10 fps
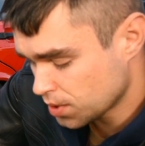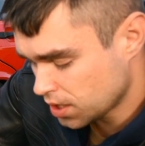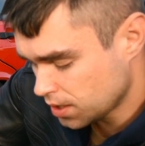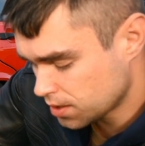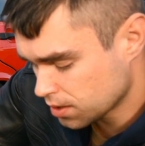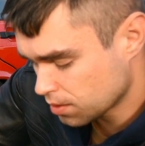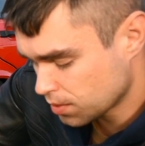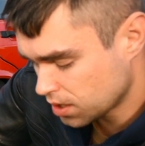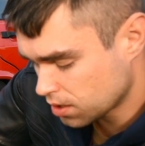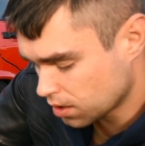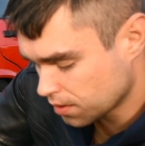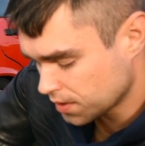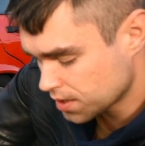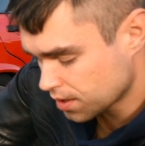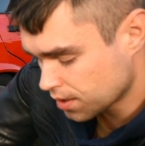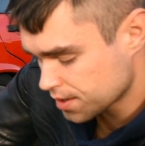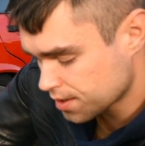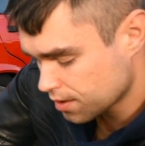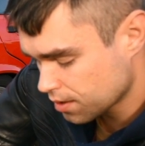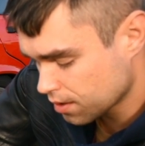we need to we need to love these
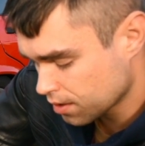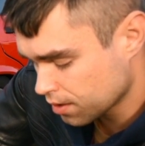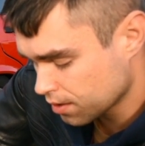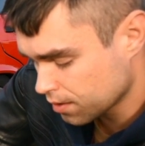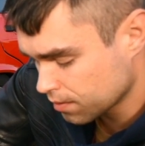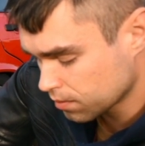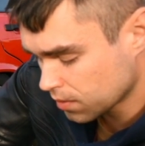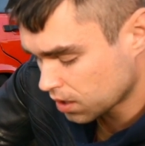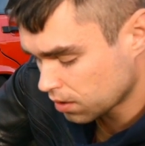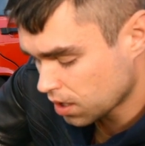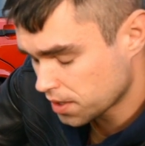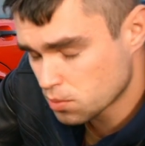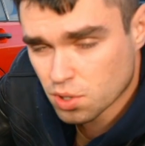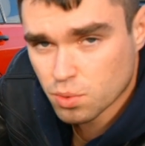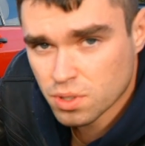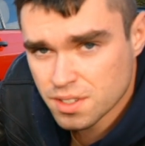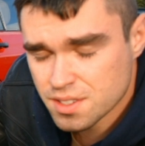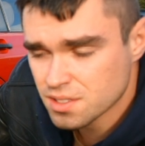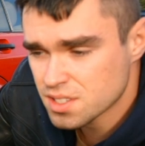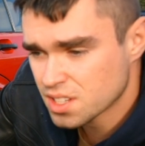cars um, I don't have any more
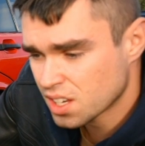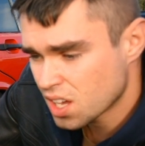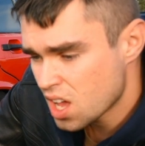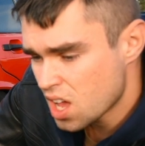words to say